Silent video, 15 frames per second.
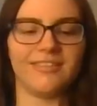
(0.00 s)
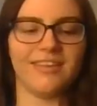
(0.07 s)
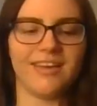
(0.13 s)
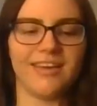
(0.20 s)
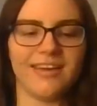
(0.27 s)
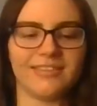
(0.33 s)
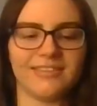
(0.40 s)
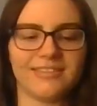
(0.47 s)

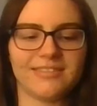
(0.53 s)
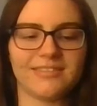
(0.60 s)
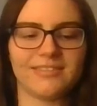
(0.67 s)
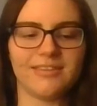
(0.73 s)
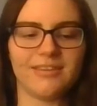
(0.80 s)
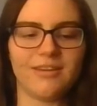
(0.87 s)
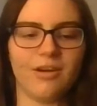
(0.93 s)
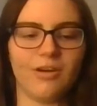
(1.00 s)
it's
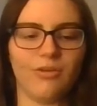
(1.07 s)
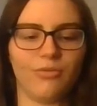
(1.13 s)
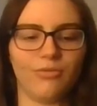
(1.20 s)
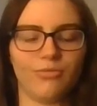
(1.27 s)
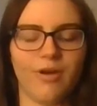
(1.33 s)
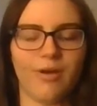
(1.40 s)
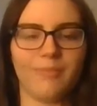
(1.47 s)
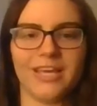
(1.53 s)

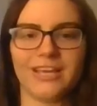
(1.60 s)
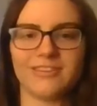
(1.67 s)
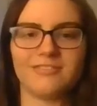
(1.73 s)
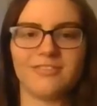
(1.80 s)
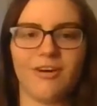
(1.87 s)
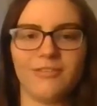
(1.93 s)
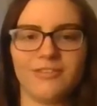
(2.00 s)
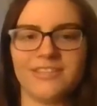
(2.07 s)
rubbing
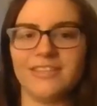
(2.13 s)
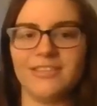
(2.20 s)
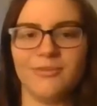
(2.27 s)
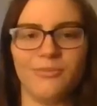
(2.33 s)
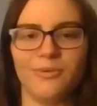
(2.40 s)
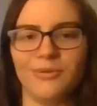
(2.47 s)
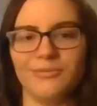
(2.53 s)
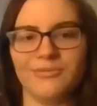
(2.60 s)
salt in the
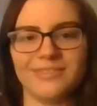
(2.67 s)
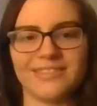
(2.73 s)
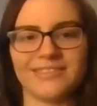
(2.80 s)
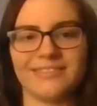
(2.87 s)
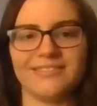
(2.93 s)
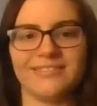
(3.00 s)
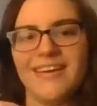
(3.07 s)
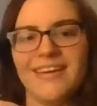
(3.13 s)
wound.
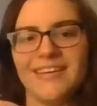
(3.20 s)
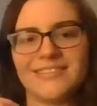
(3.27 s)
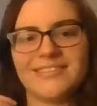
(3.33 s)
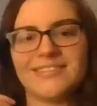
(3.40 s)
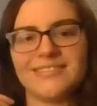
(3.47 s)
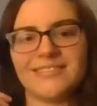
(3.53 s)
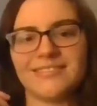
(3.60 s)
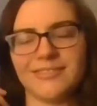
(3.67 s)

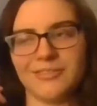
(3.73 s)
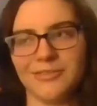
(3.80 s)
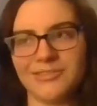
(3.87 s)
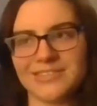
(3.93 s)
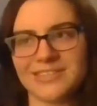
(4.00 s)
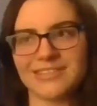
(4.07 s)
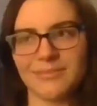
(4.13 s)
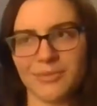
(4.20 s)
It's
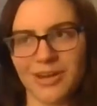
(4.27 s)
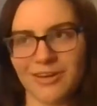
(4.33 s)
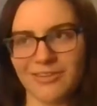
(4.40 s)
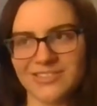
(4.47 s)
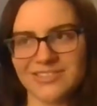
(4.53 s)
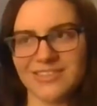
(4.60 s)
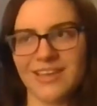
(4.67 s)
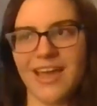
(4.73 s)
losing someone
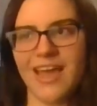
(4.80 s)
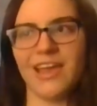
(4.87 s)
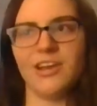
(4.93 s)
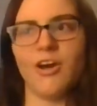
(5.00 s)
else, and